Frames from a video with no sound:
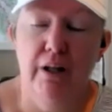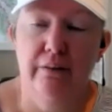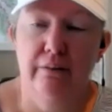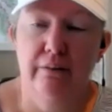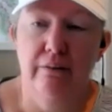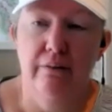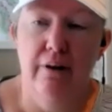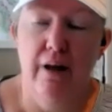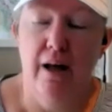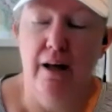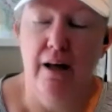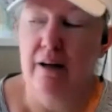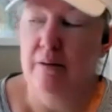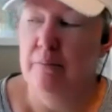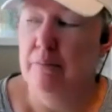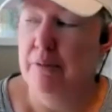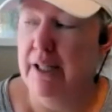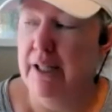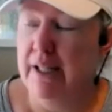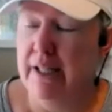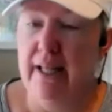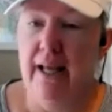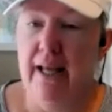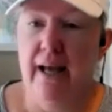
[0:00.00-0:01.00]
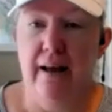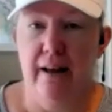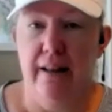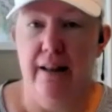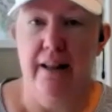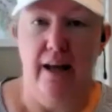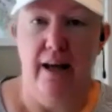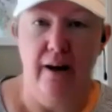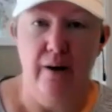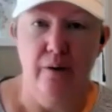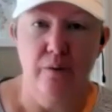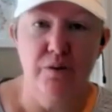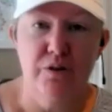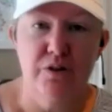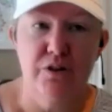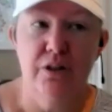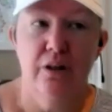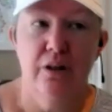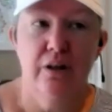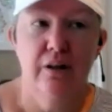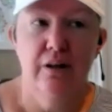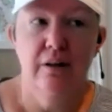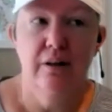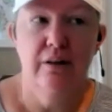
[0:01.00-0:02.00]
well, not completely out of the
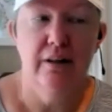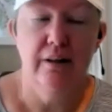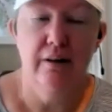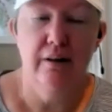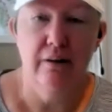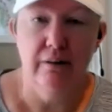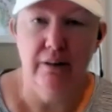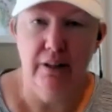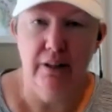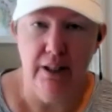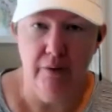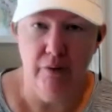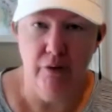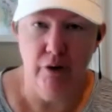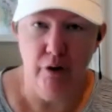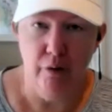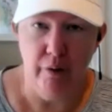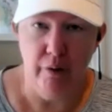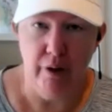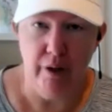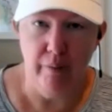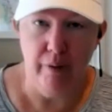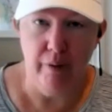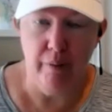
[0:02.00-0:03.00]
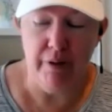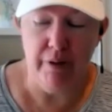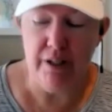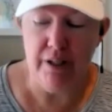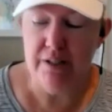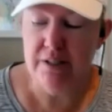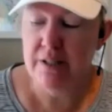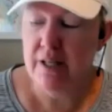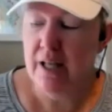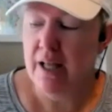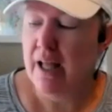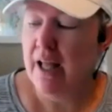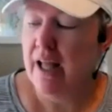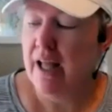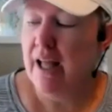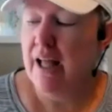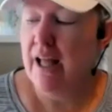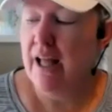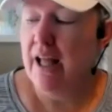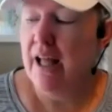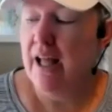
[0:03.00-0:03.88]
house. They hardly ever go anywhere with us.